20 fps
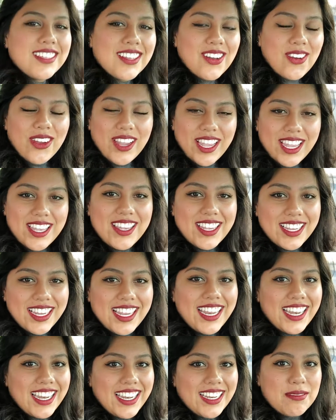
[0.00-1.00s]
okay, you can
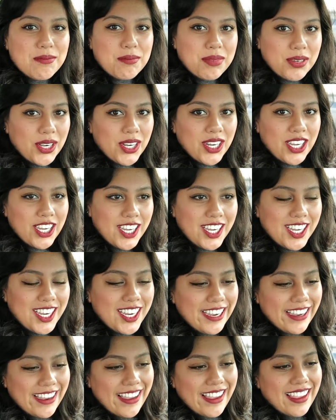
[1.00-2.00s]
get in, bruh.
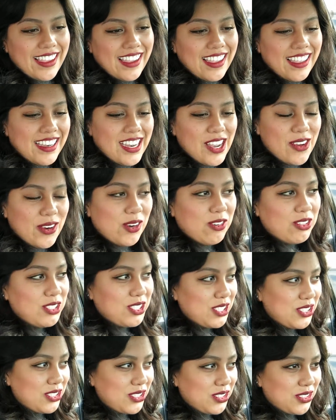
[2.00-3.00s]
And now we're going
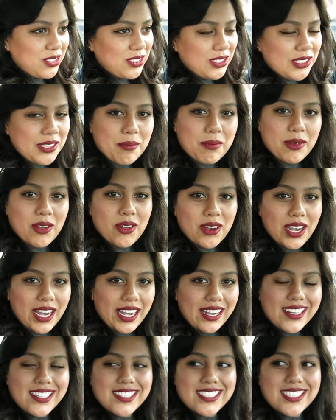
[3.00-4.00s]
to the mall,
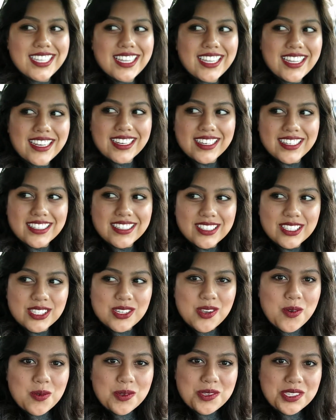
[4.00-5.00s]
like I said. So
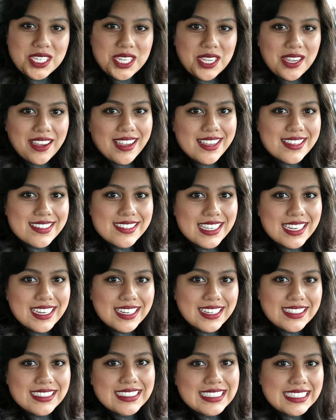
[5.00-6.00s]
we'll see you guys
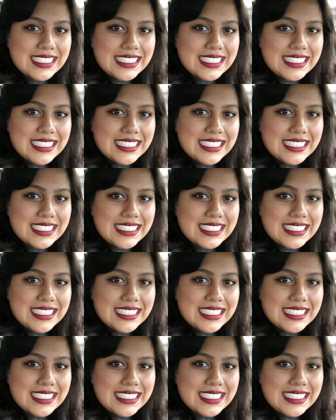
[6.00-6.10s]
there.